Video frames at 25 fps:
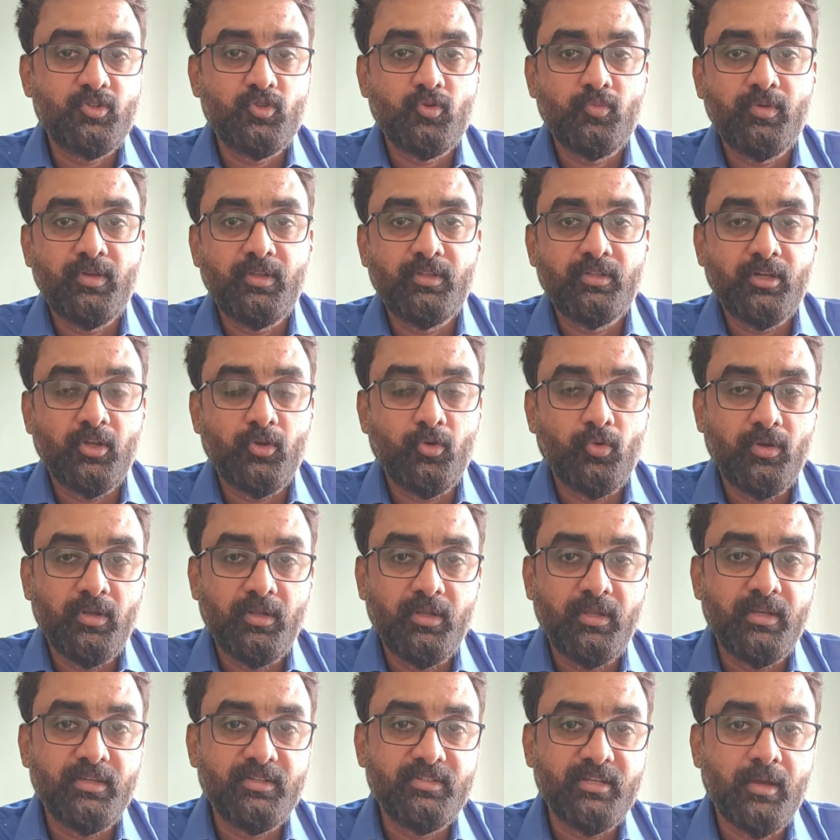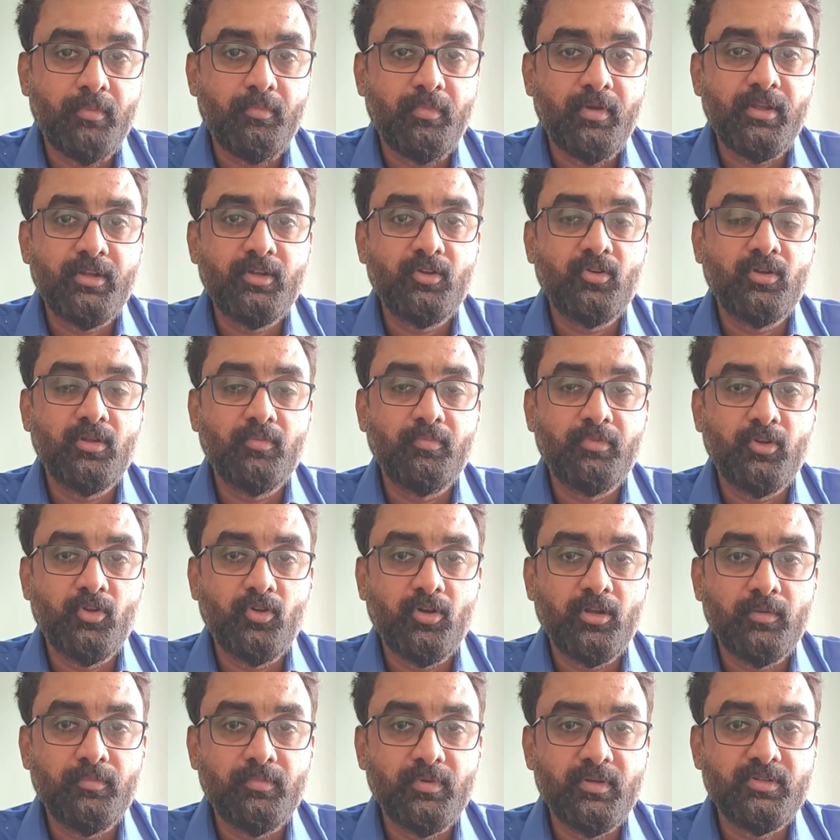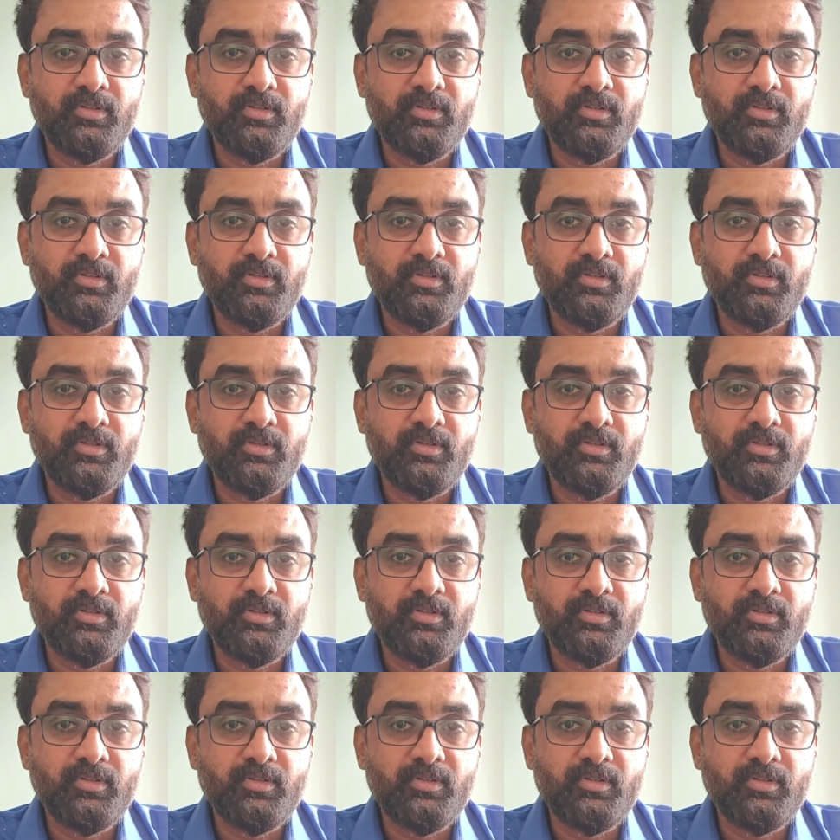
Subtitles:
to be thoroughly examined on a periodic